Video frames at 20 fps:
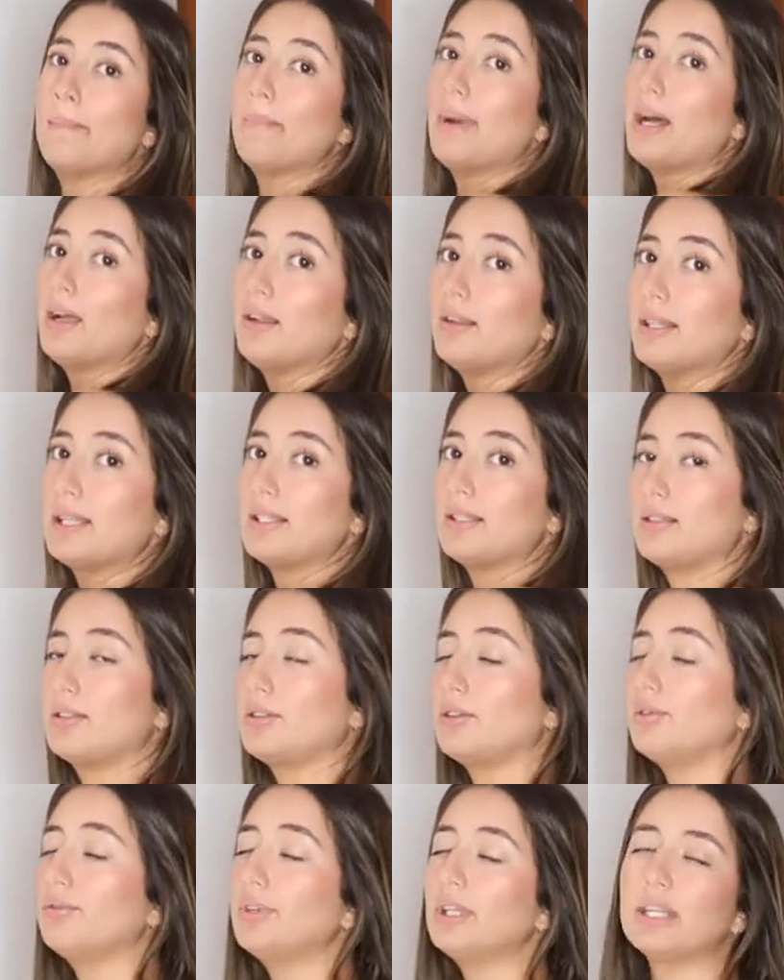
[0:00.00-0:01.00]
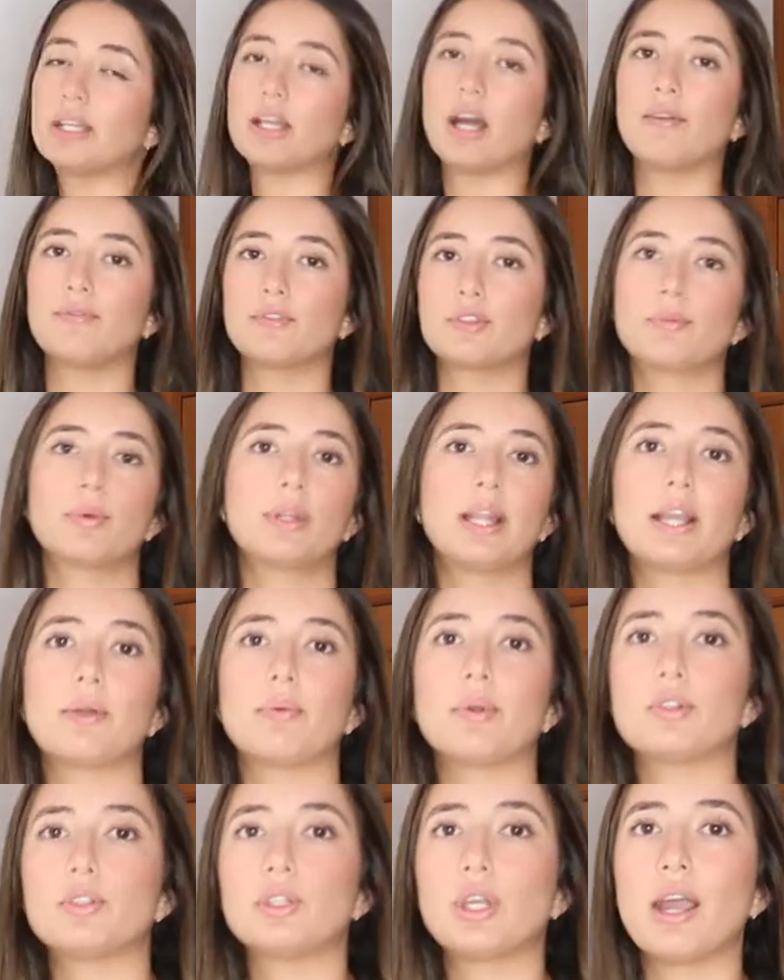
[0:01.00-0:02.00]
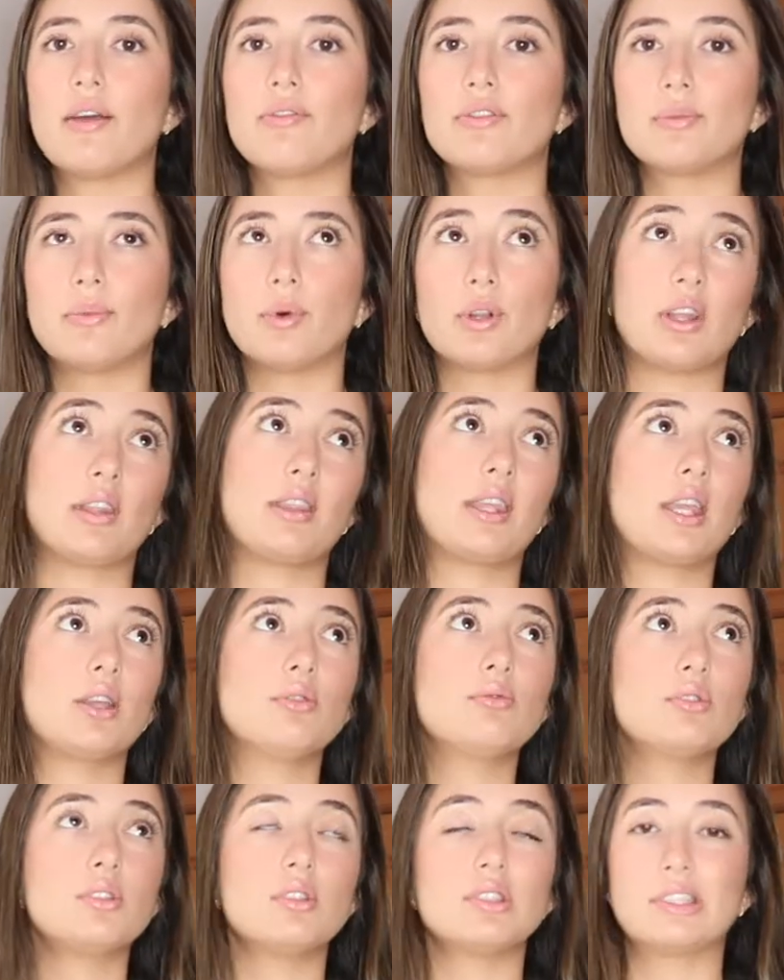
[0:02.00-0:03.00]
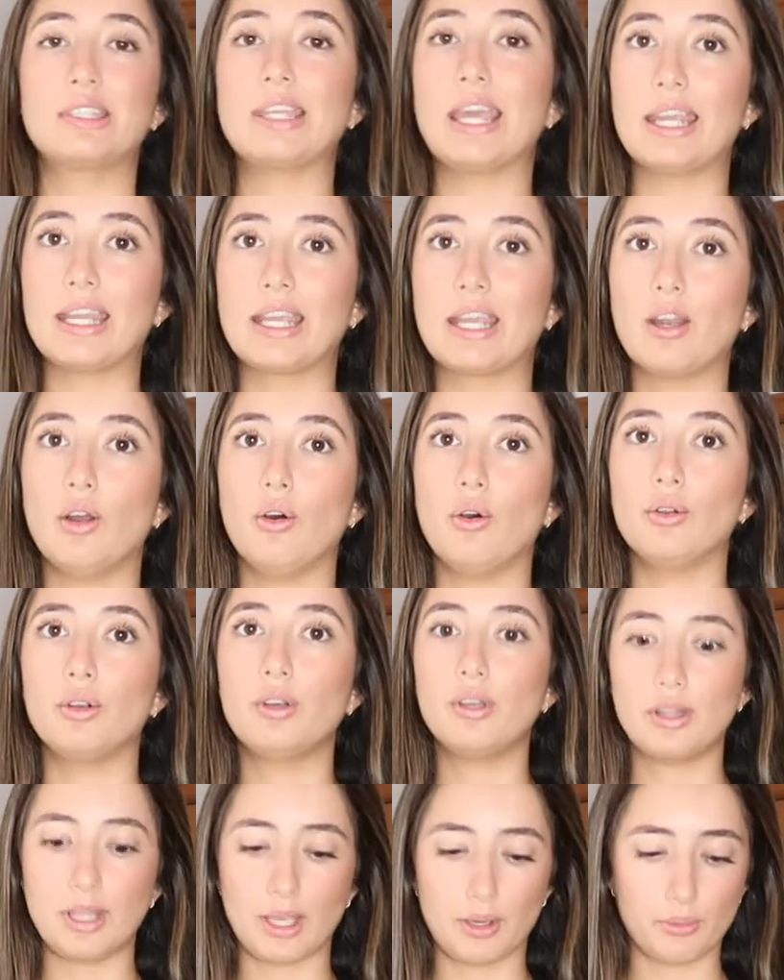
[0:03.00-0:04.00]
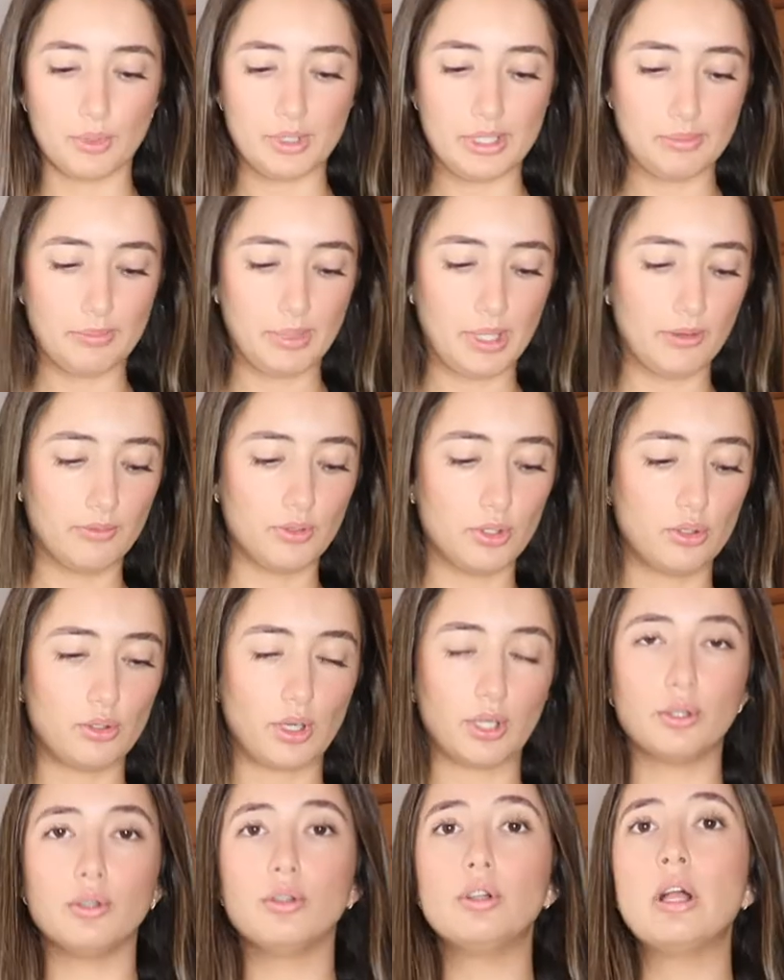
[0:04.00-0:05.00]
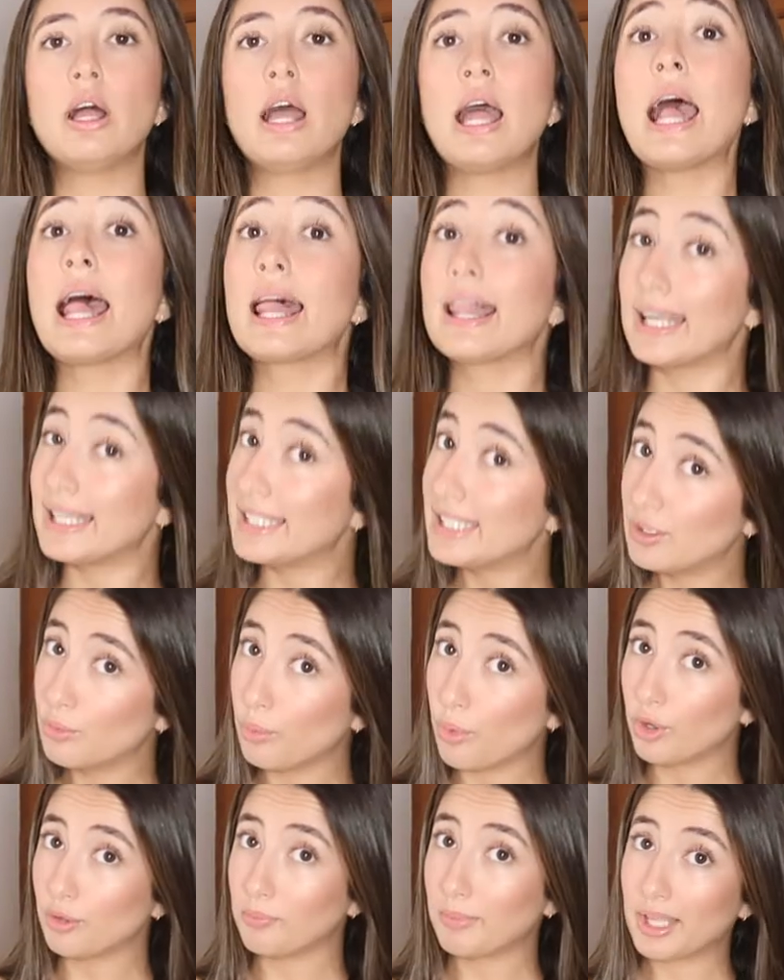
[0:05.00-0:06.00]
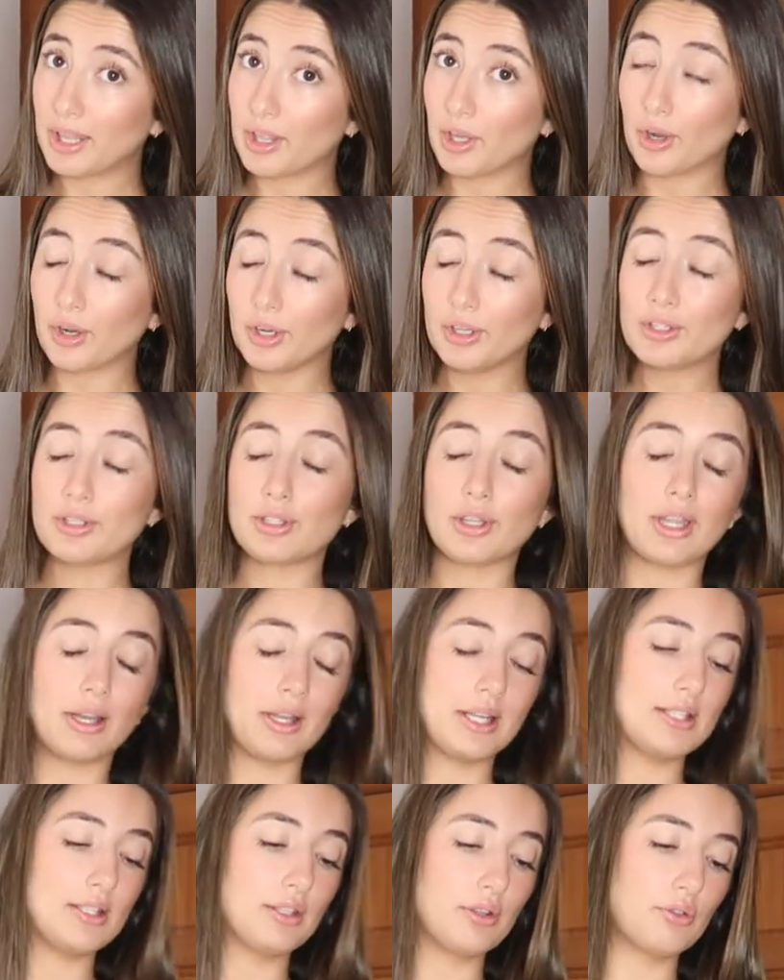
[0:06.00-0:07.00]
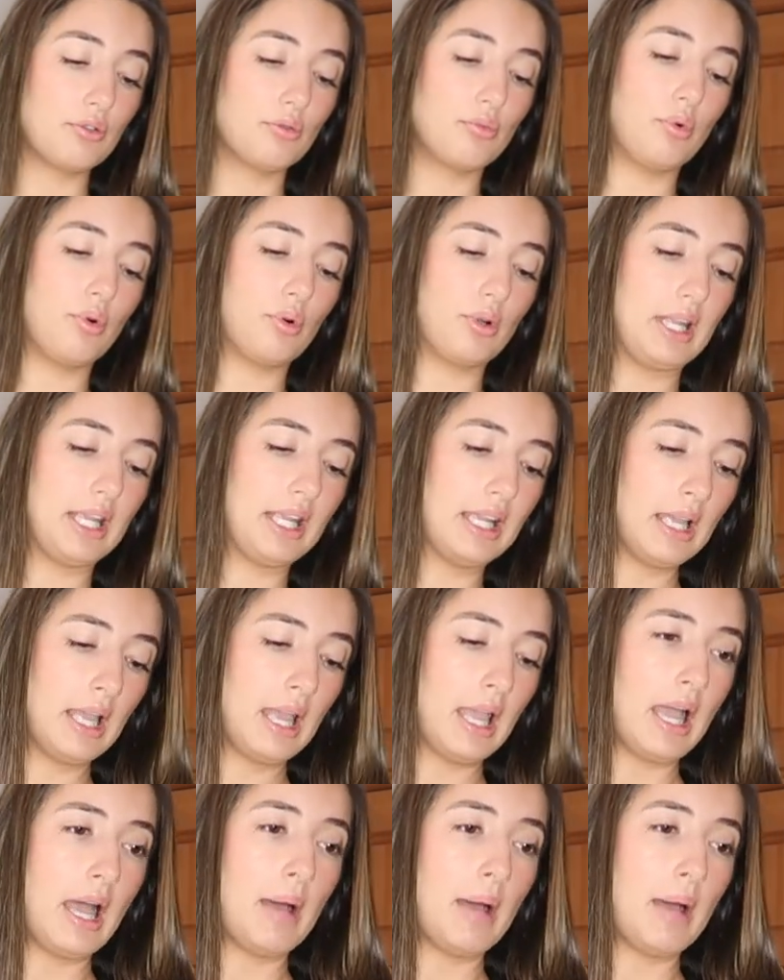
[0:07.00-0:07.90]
But these are still really comfortable. Like, once you have them on, I think it was just getting it on that was a bit of a struggle. They did warn me though, so that is a good warning.